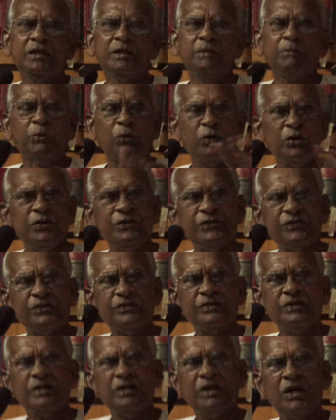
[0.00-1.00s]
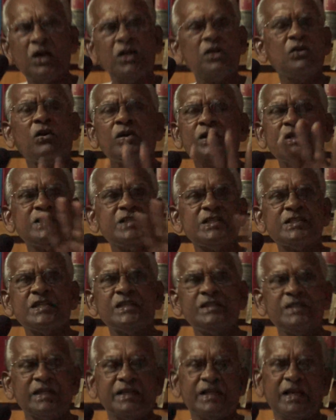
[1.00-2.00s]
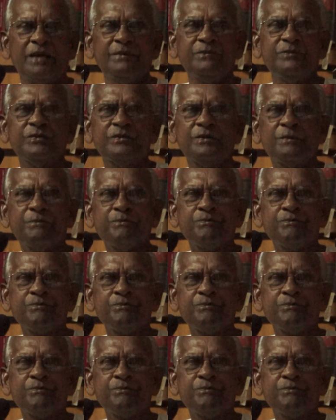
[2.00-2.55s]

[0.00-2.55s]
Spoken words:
Police are not registering the crimes.